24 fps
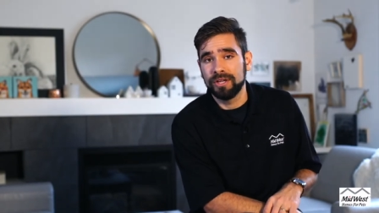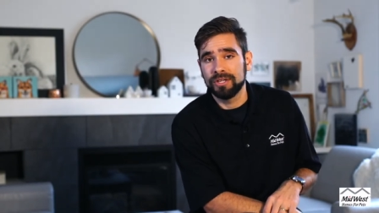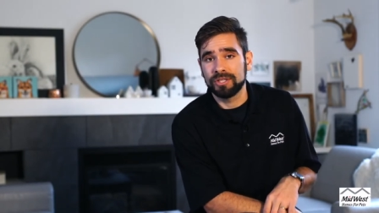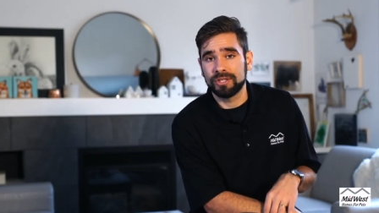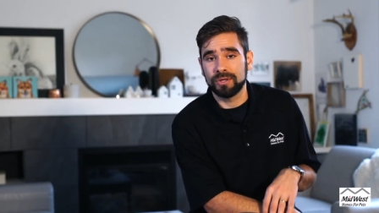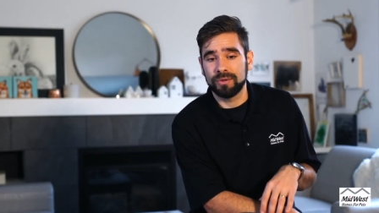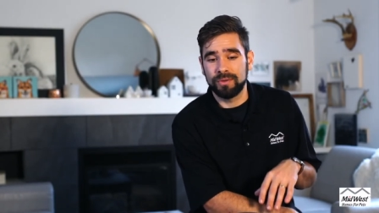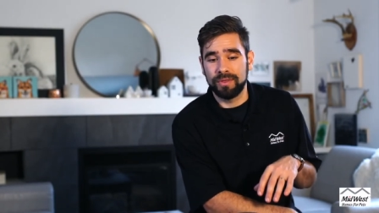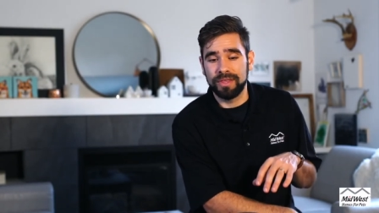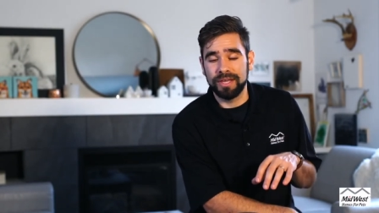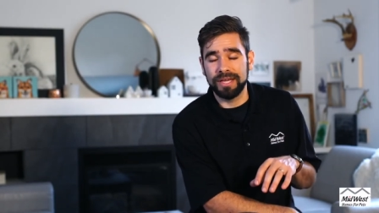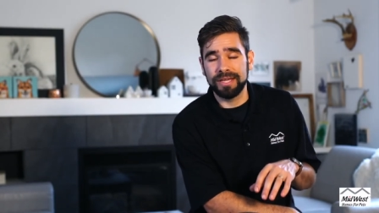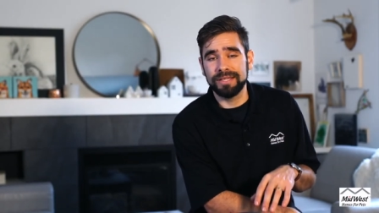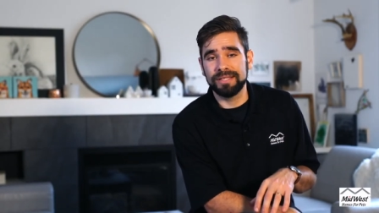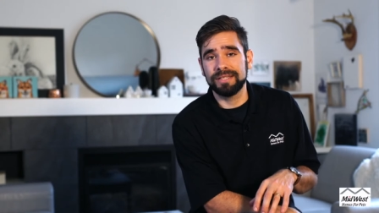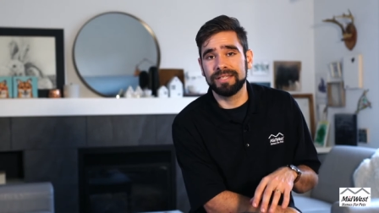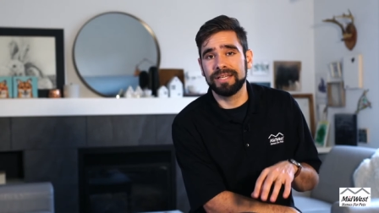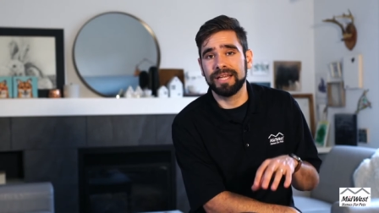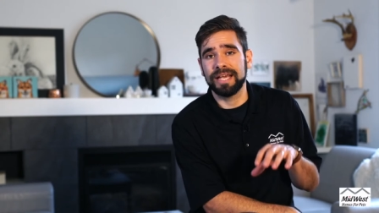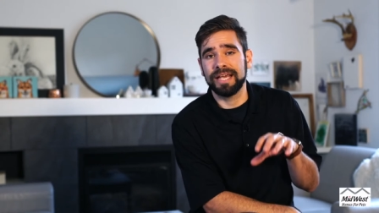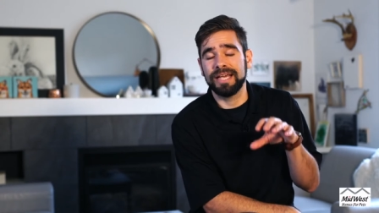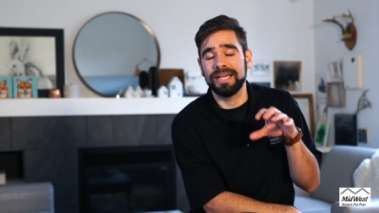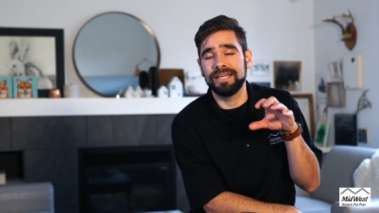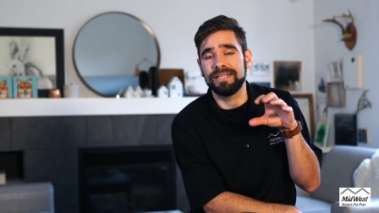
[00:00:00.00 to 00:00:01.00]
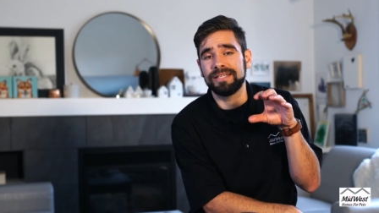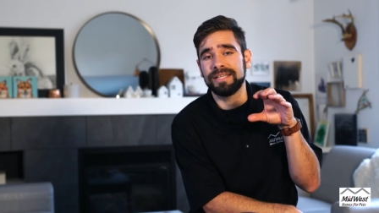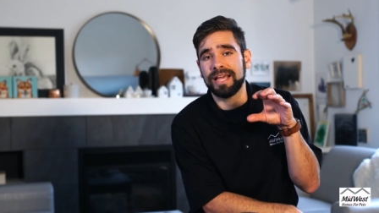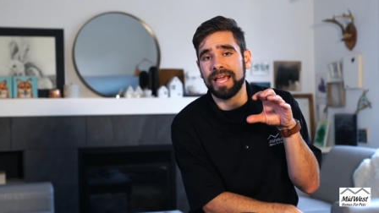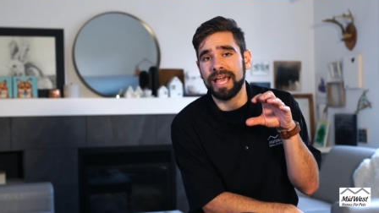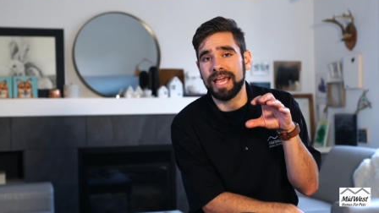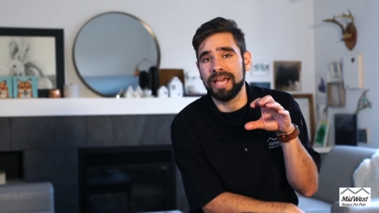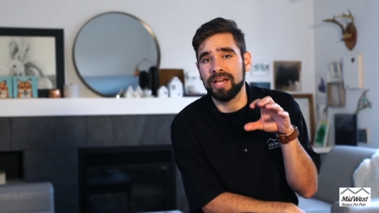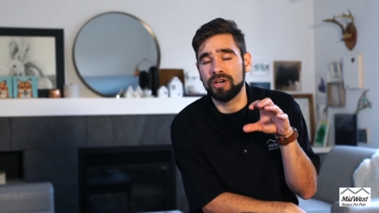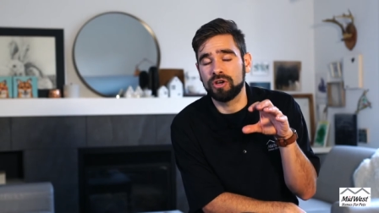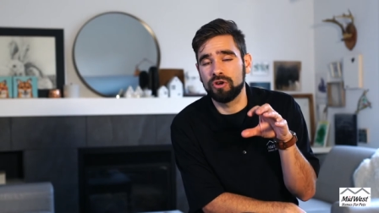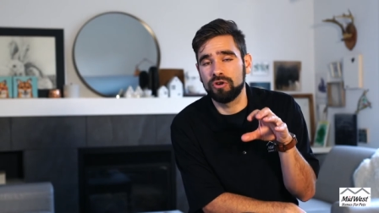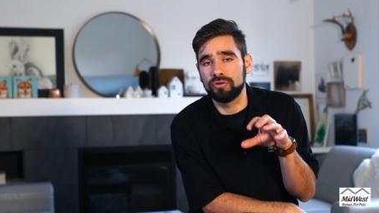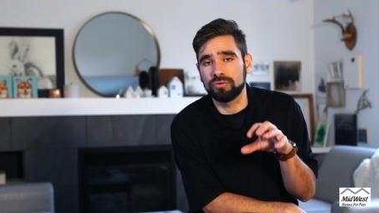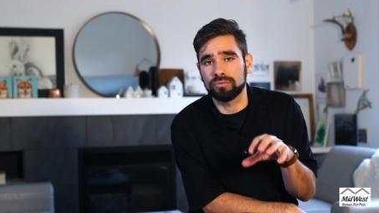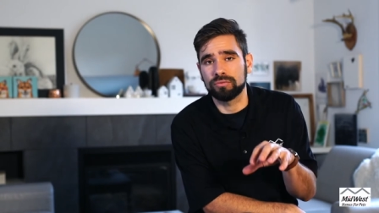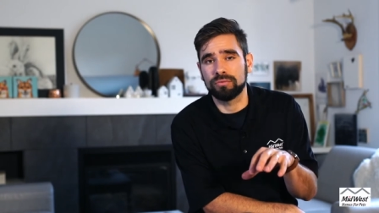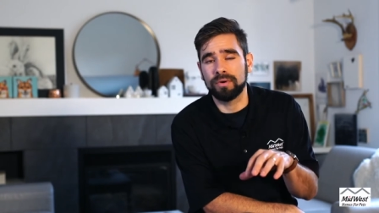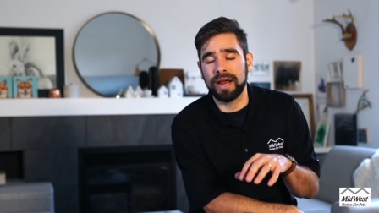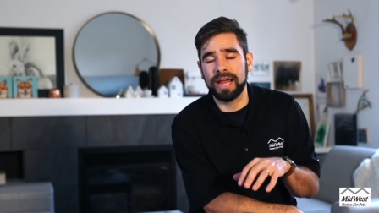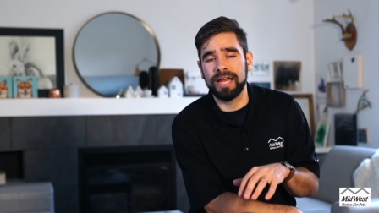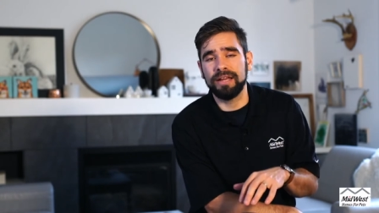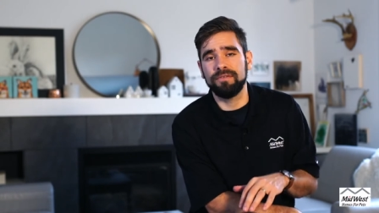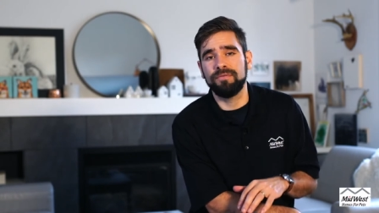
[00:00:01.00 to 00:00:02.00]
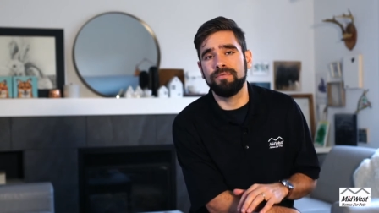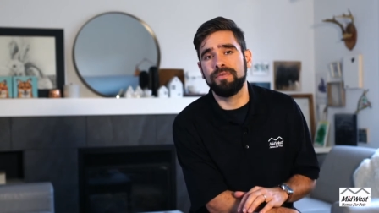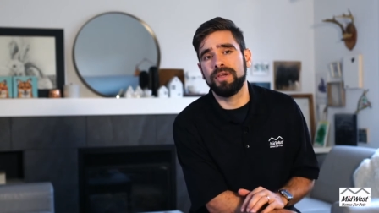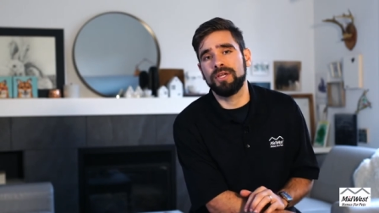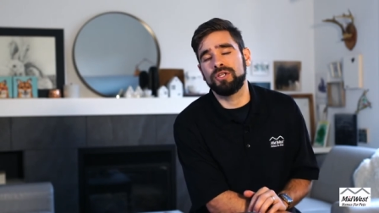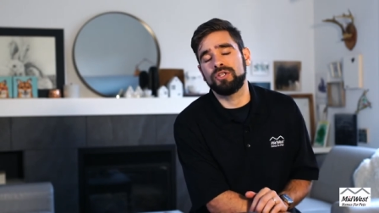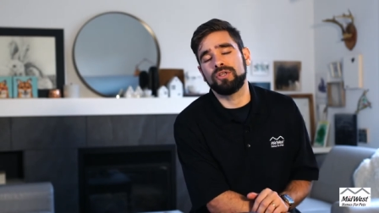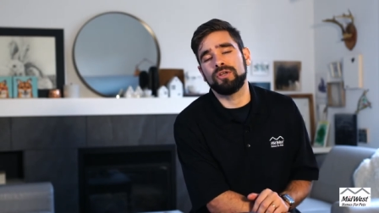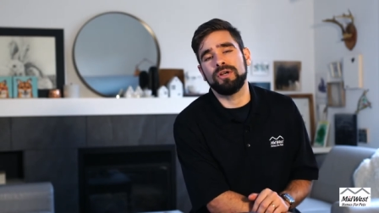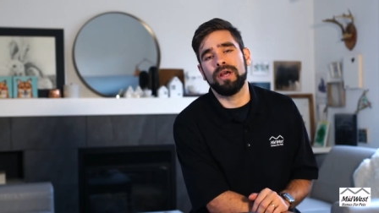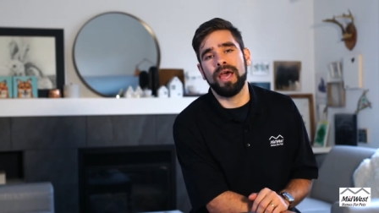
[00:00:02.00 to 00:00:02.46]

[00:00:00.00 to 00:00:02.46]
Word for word: So this is a great feature